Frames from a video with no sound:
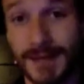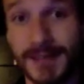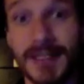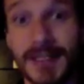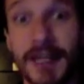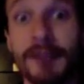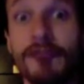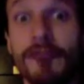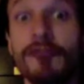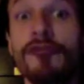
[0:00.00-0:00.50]

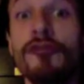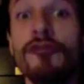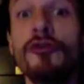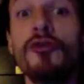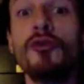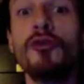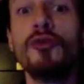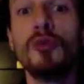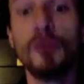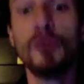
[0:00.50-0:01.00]
and
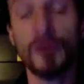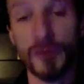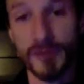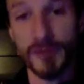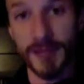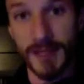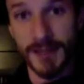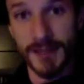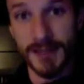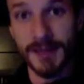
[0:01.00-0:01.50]

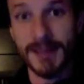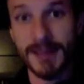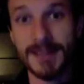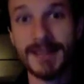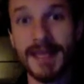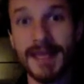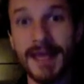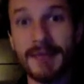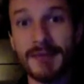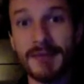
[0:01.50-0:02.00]
fuels us at the
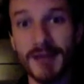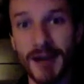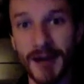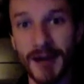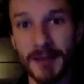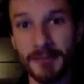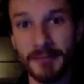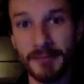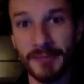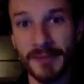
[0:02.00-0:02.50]
same
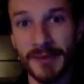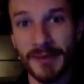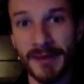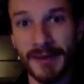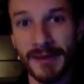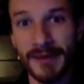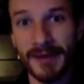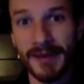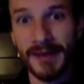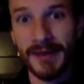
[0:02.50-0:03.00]
time.
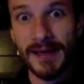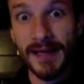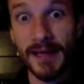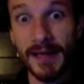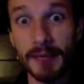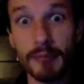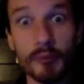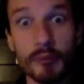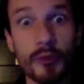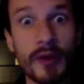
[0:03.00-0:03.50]

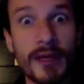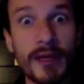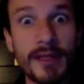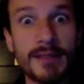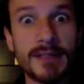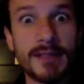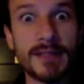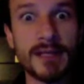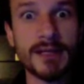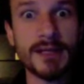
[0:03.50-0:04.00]
It
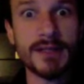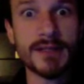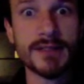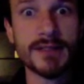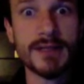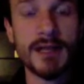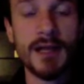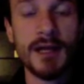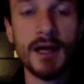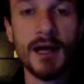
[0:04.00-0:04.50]
brings us
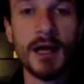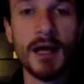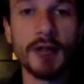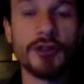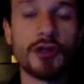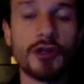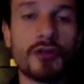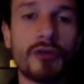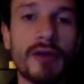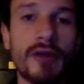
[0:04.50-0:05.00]
a
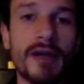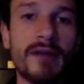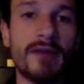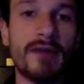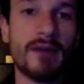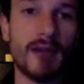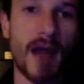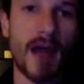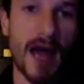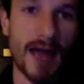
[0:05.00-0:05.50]
degree of
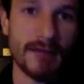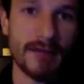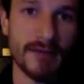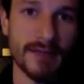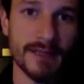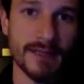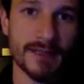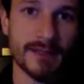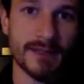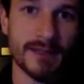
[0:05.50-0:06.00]

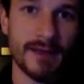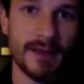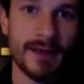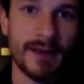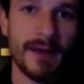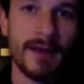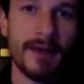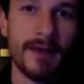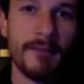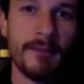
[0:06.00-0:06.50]
aliveness.
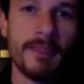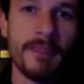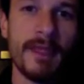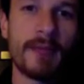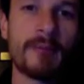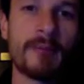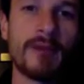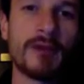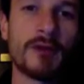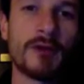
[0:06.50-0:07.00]
Then
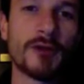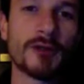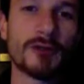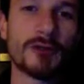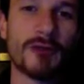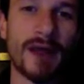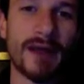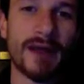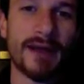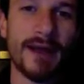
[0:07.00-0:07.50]
we learn to
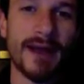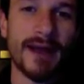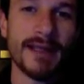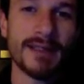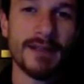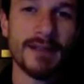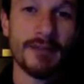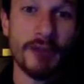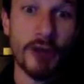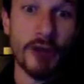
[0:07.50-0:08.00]
recognize
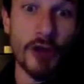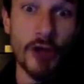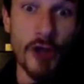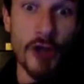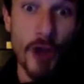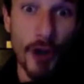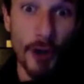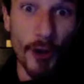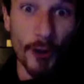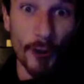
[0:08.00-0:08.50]
that the
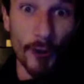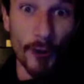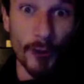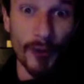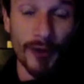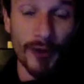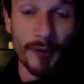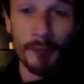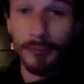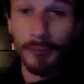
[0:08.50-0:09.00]
no
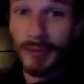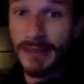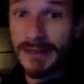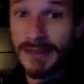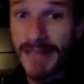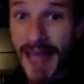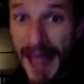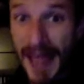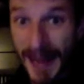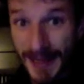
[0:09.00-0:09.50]

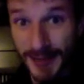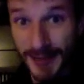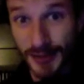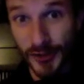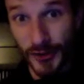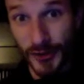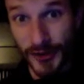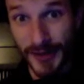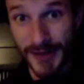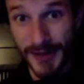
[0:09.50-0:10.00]
protects
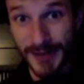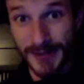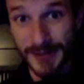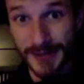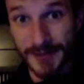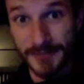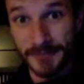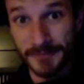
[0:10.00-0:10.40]
our yes.